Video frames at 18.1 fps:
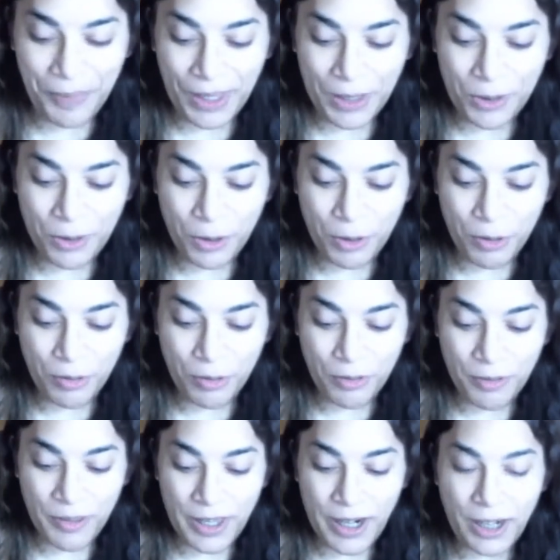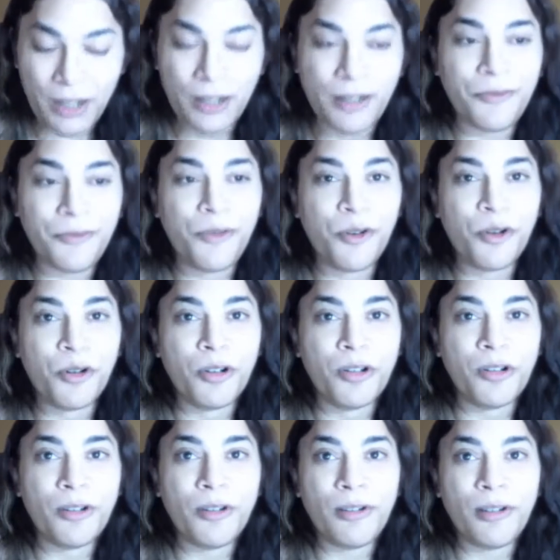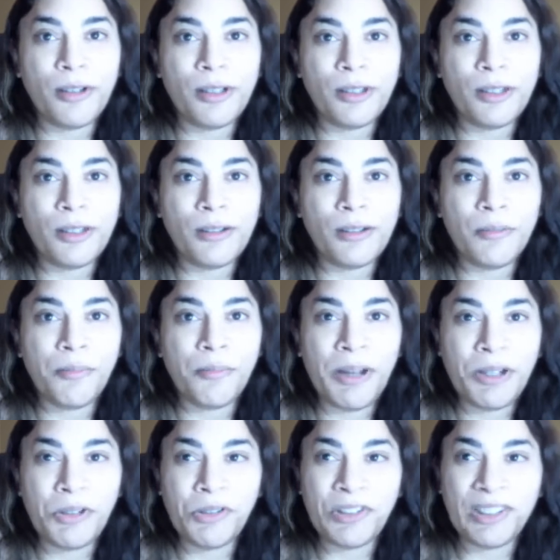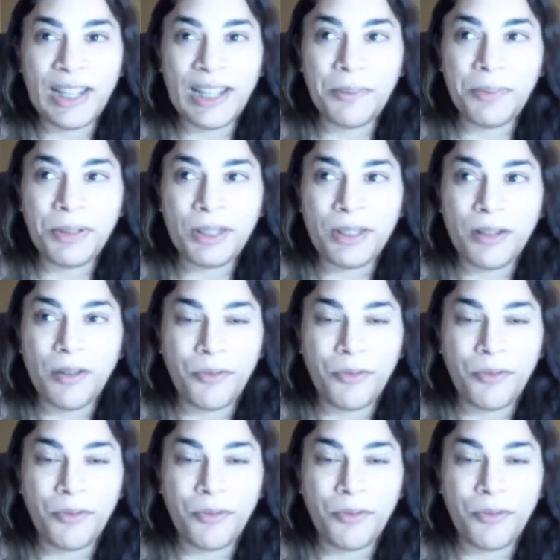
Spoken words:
So there are 4 major steps.